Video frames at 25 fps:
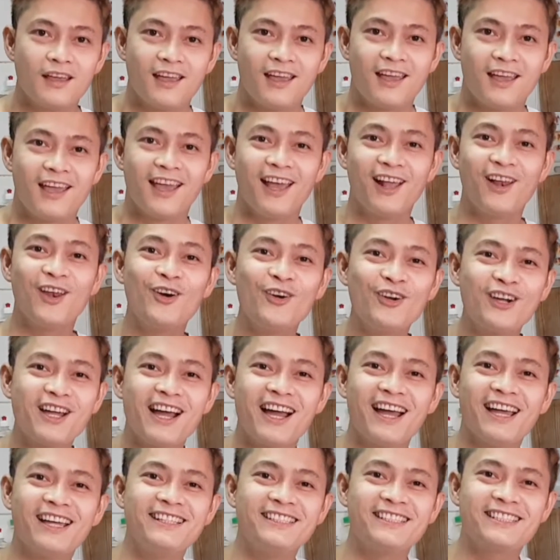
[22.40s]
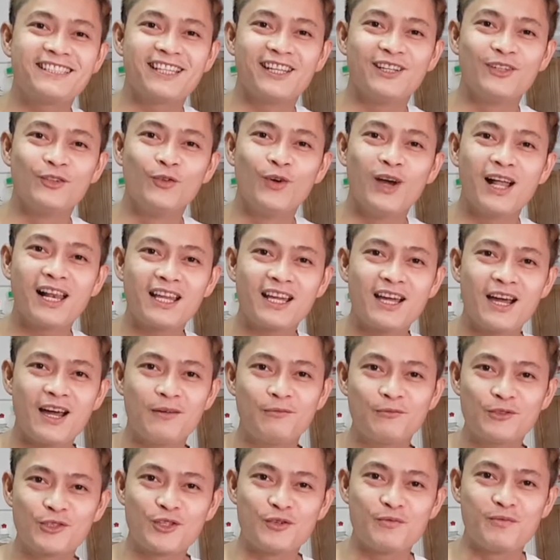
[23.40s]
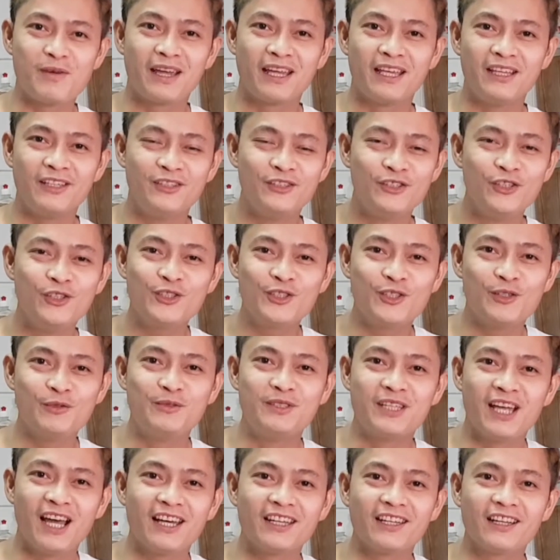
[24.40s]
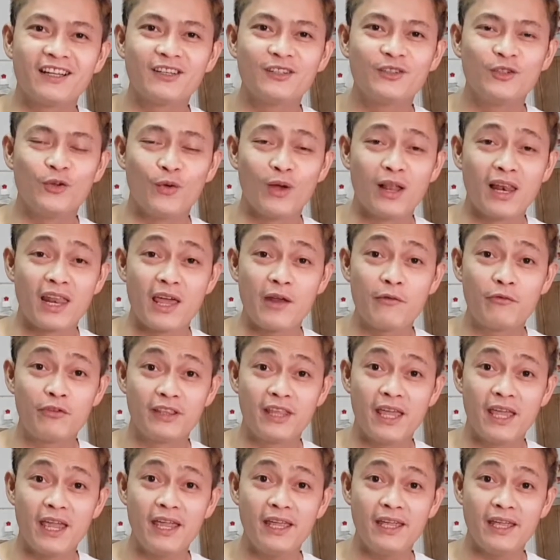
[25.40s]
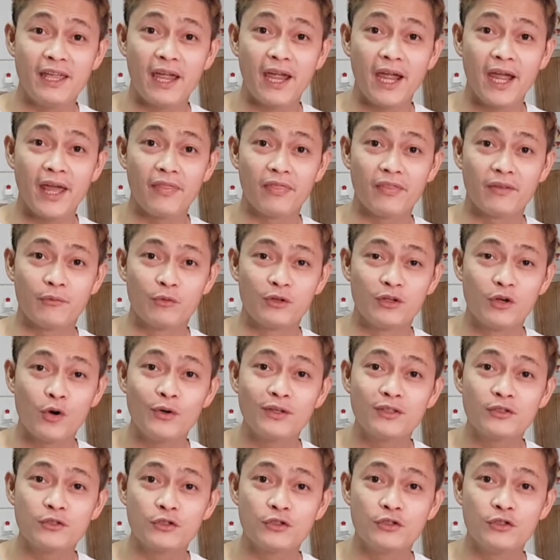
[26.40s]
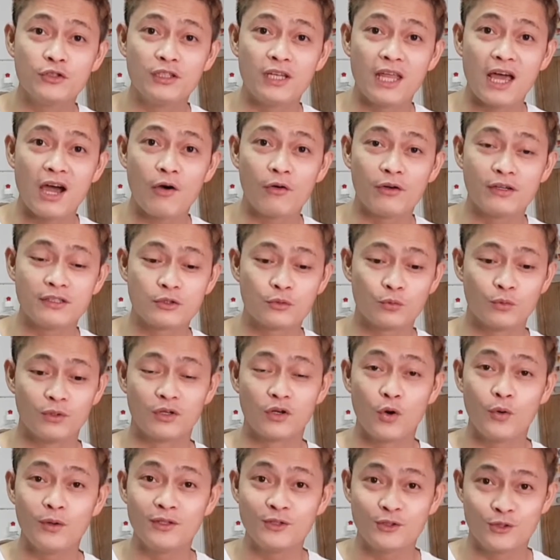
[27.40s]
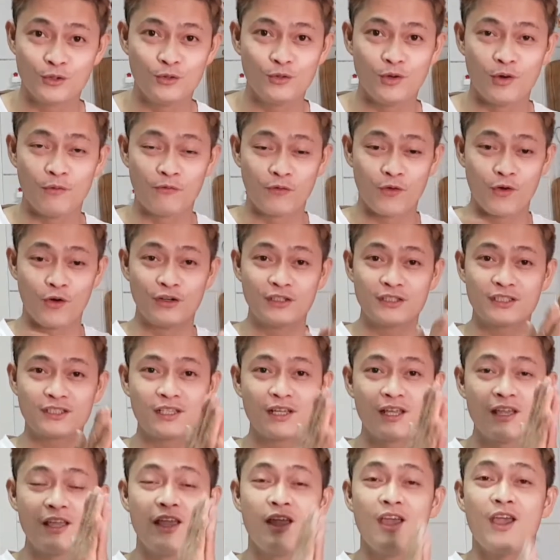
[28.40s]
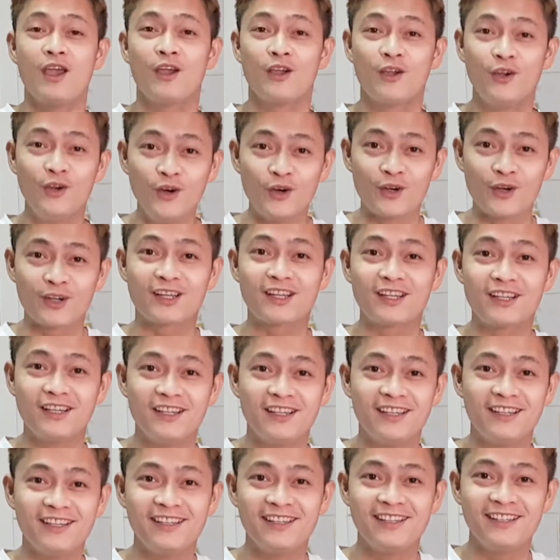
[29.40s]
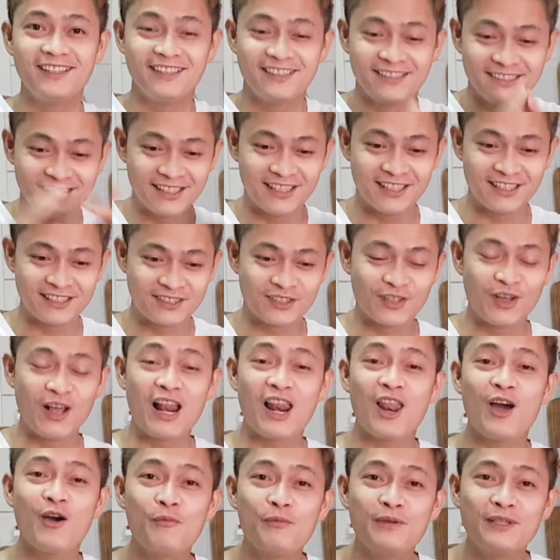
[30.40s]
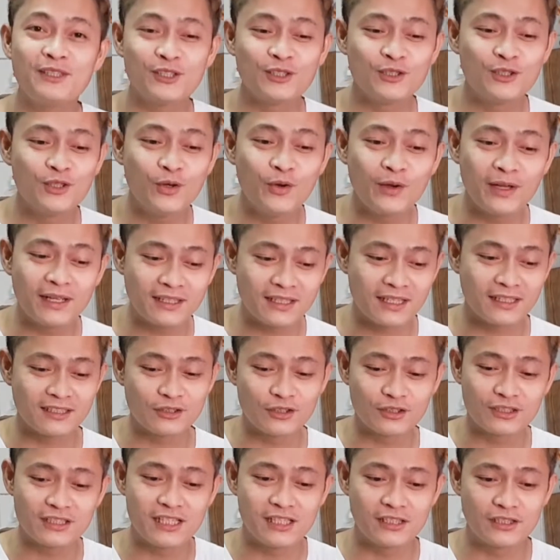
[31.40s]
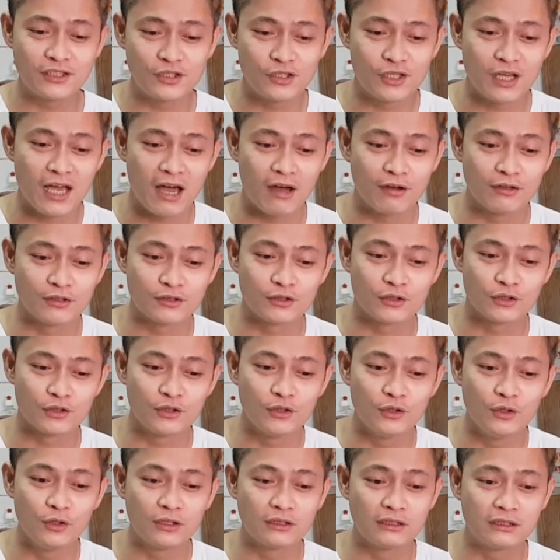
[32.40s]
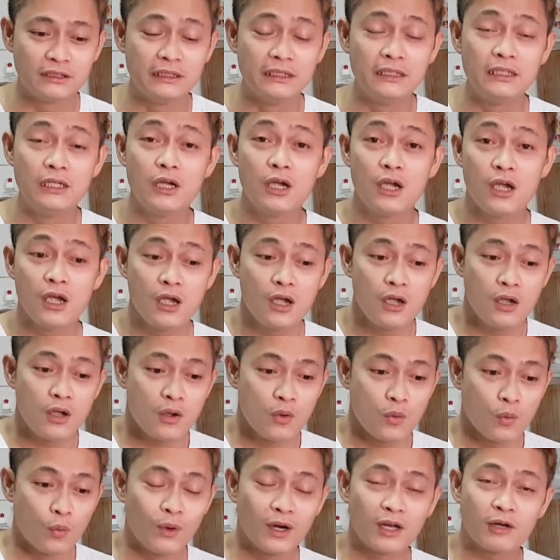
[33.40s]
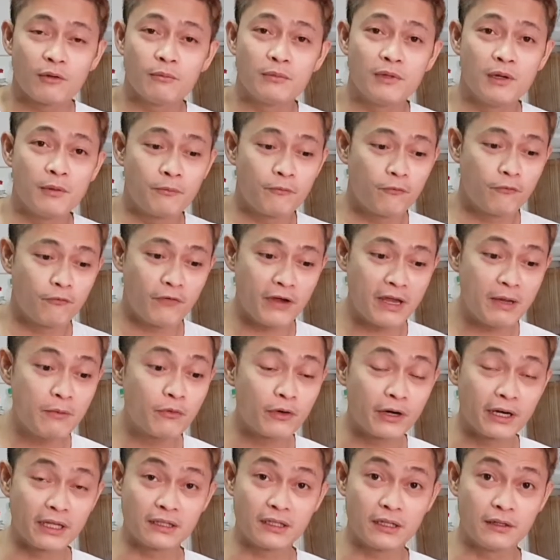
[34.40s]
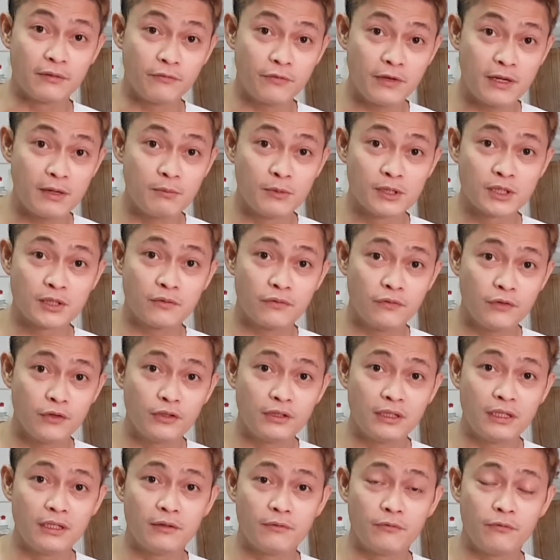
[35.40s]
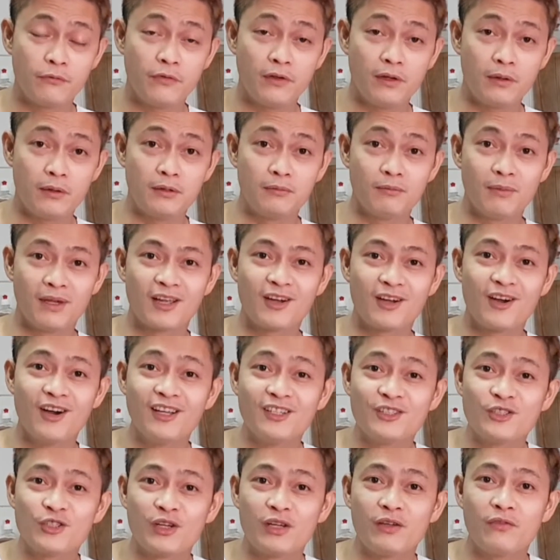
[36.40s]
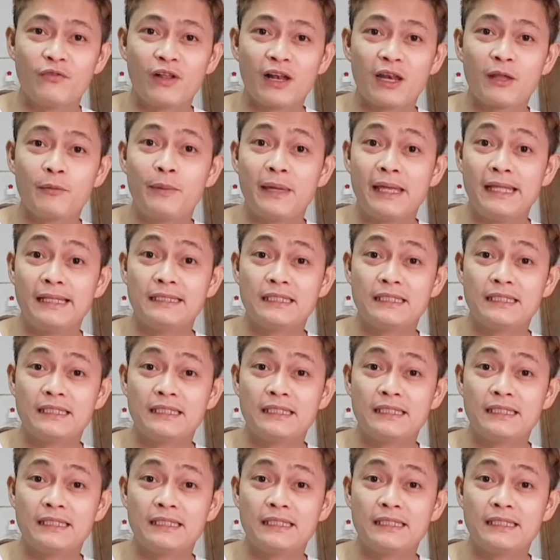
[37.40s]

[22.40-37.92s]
Hello guys, and welcome to my YouTube channel Noeleveryday. And I'm going to do now is we're going to, of course, cook. Yeah, so allow me to do it and to teach you how to cook the one of the favorite and famous food in my country, Philippines,